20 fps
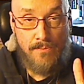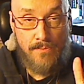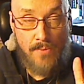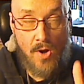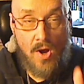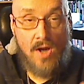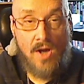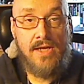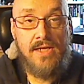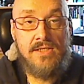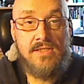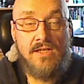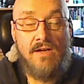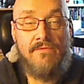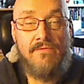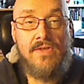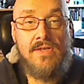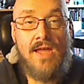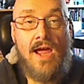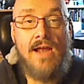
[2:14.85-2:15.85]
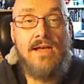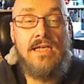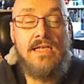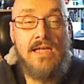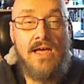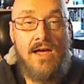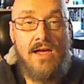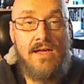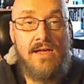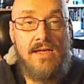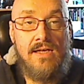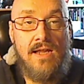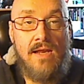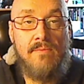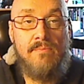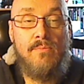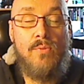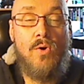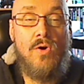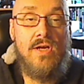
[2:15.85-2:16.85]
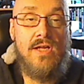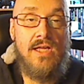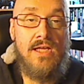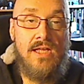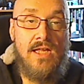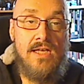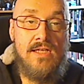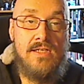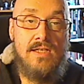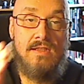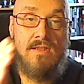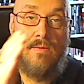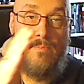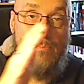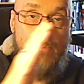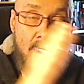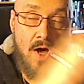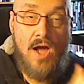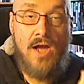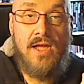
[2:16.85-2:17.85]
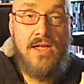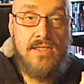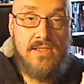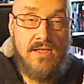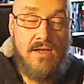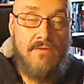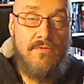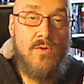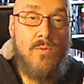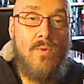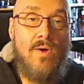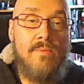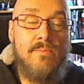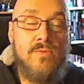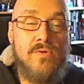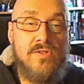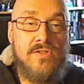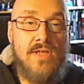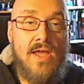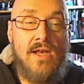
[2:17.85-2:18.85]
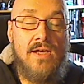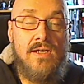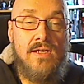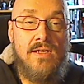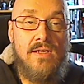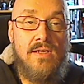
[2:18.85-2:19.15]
pockets of the 99 and putting it into the pockets of the 1%.